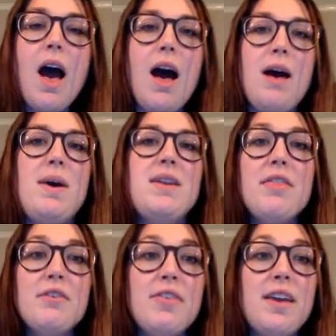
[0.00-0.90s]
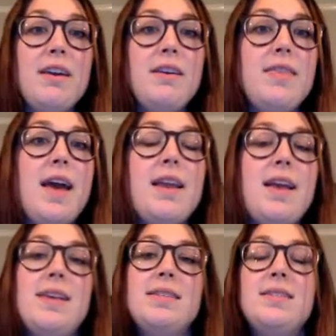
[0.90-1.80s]
Another thing that
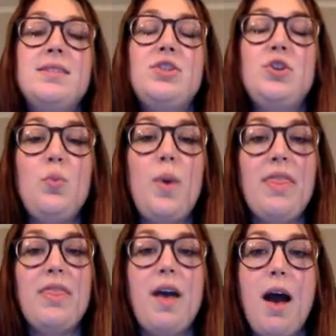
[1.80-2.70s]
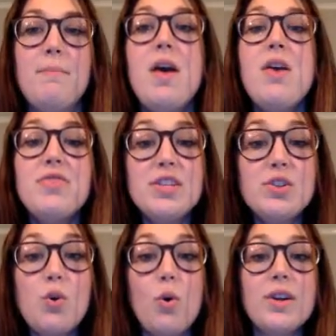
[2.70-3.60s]
has to do with
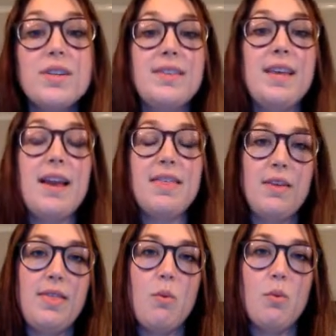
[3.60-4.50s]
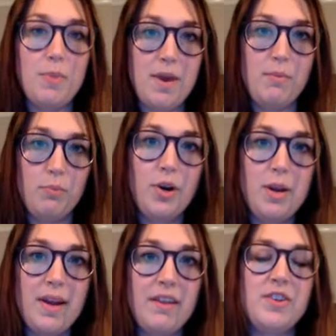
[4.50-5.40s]
this course that I think that will be pretty
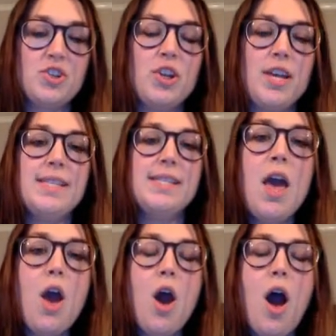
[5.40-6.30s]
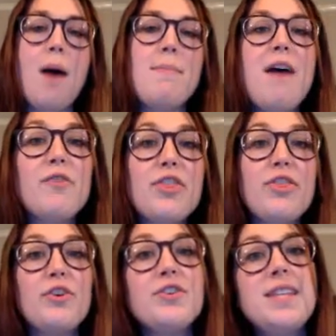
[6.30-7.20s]
beneficial is every
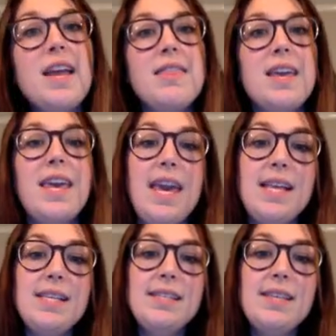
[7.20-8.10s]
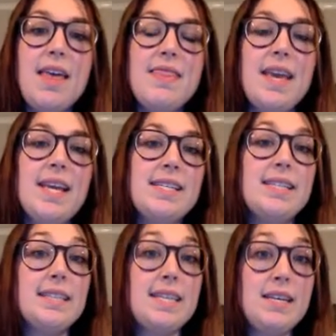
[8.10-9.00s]
Thursday, the kids, they get to
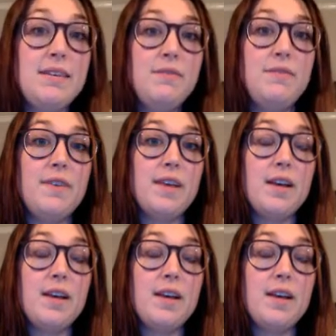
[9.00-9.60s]
leave